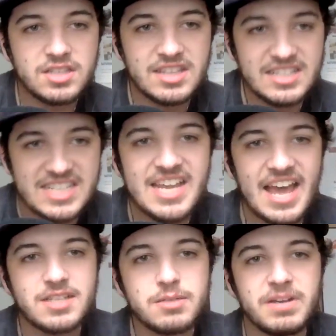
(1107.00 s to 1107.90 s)
to the
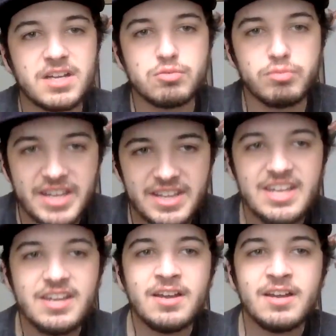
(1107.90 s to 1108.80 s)
DS because
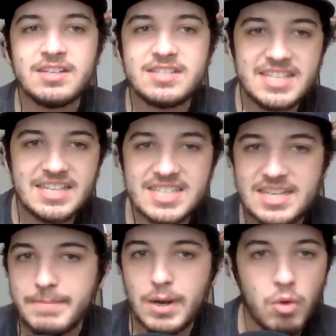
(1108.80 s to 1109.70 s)
really
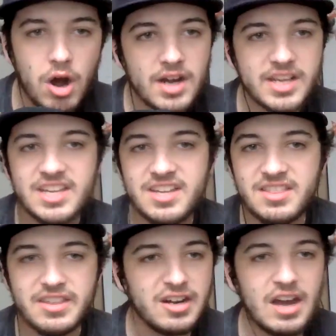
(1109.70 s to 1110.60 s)
Cincy and
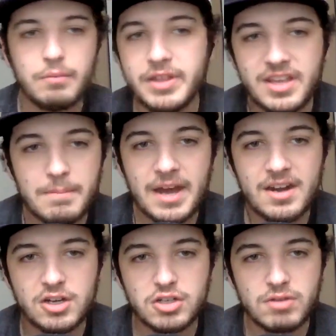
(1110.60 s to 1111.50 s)
Milwaukee, they're not really
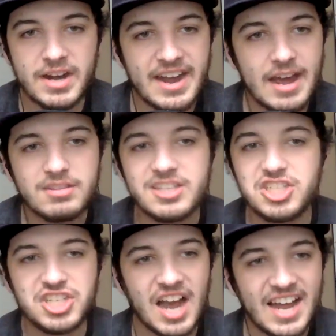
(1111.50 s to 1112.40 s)
competitors right now. The
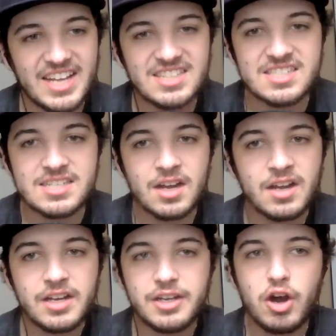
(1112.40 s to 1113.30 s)
Giants,
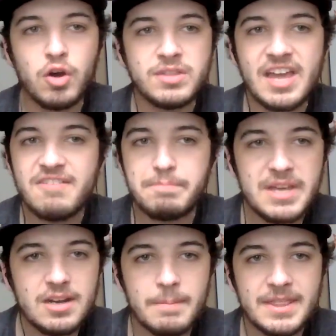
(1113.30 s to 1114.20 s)
you know, they've
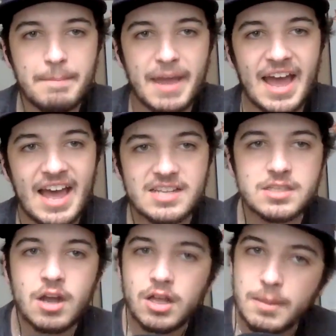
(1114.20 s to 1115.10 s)
beaten them in the
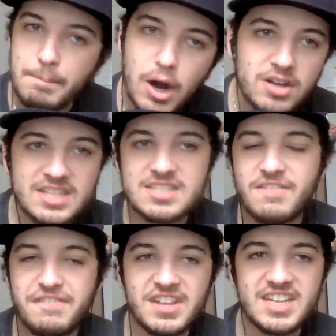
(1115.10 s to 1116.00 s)
past. The Marlins,
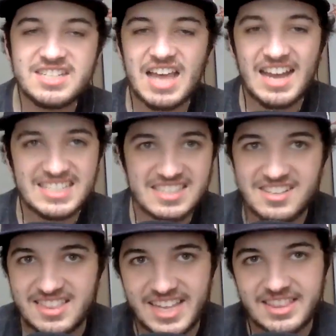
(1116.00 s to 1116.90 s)
the Phillies, I
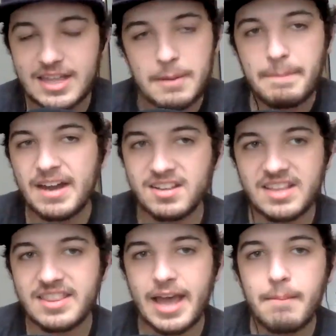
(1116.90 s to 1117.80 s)
still think they're better
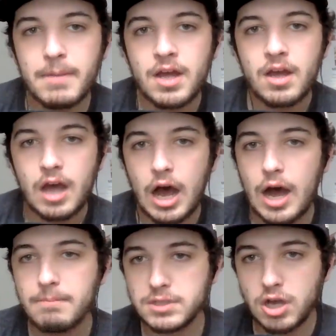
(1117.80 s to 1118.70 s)
than them.
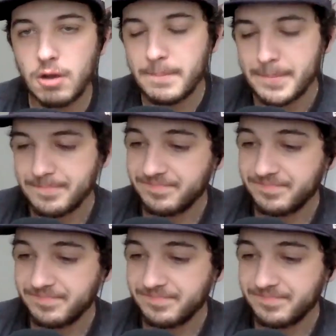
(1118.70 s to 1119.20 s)
Um, so